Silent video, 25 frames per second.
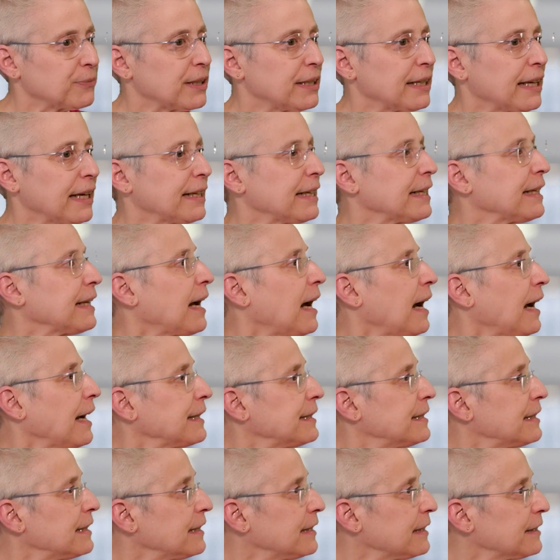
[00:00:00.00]
getting
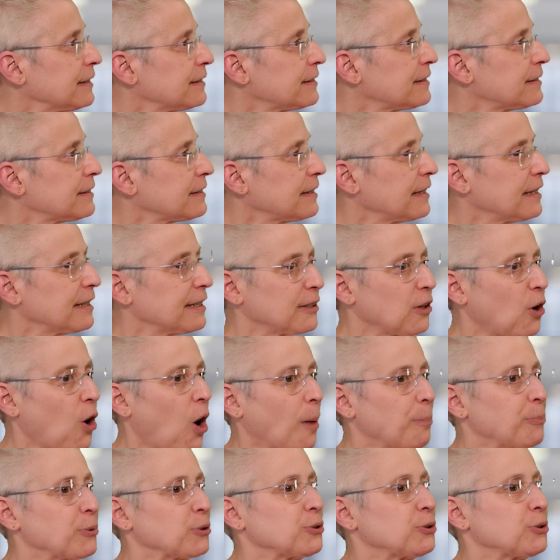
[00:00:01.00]
ideas and
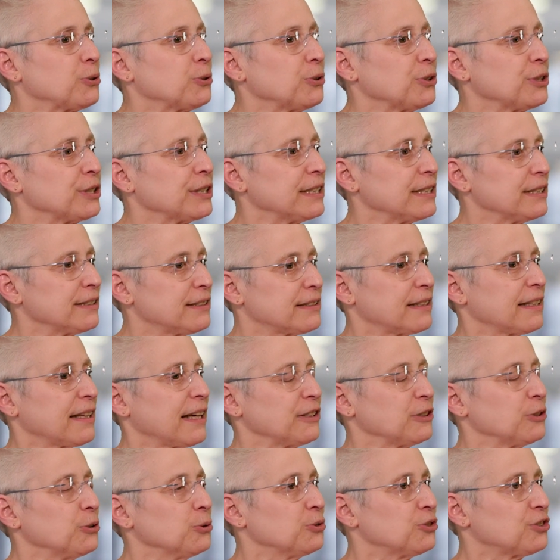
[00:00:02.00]
opportunities
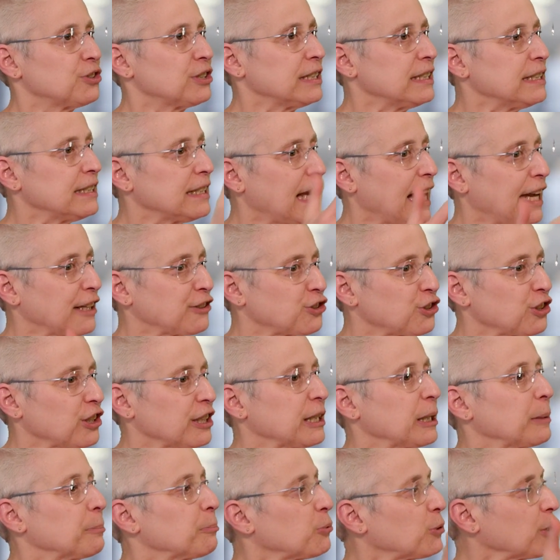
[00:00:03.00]
that you see
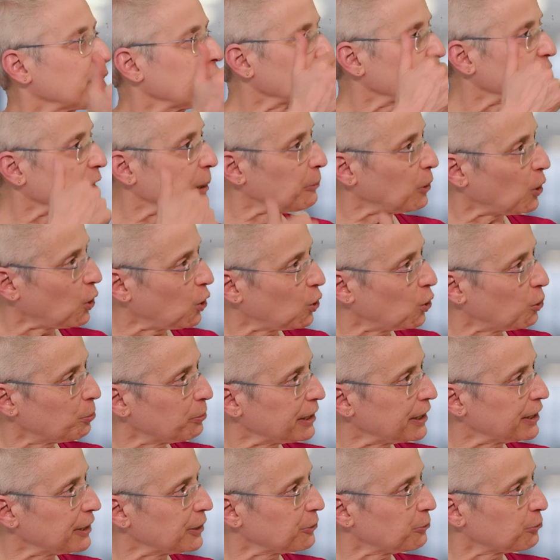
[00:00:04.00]
nationally and bringing them
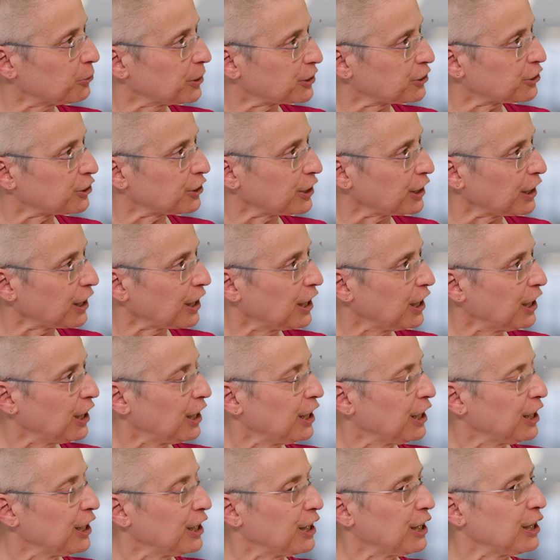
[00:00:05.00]
home and enriching
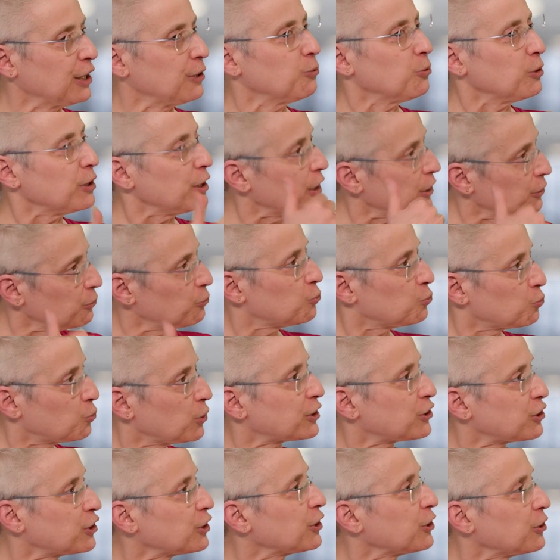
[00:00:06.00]

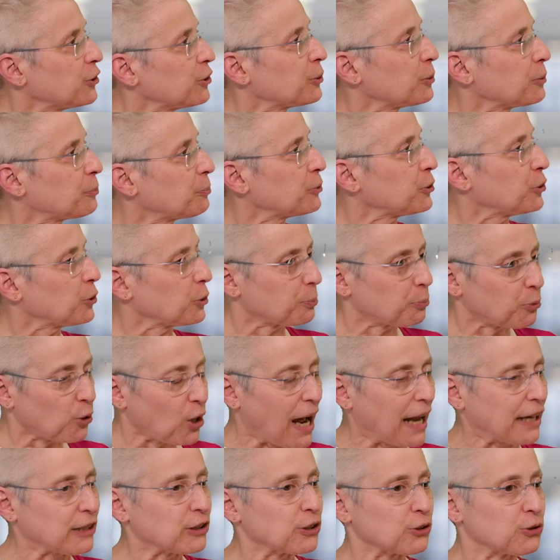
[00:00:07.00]
your
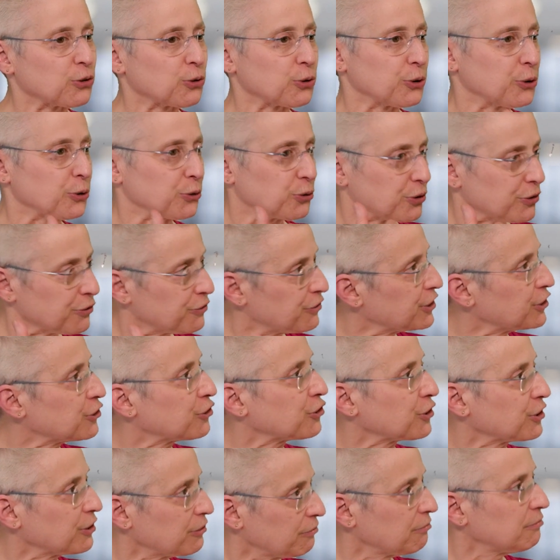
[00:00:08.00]
practice or your
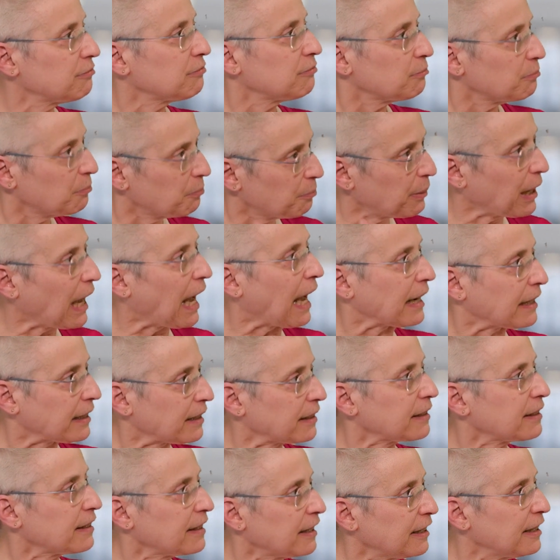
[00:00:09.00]
division
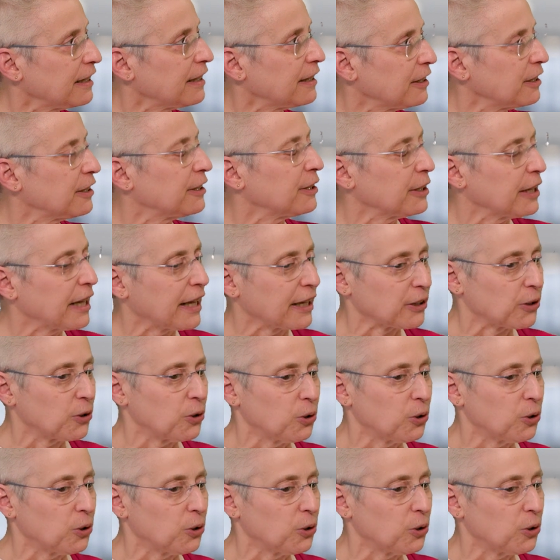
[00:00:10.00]
back at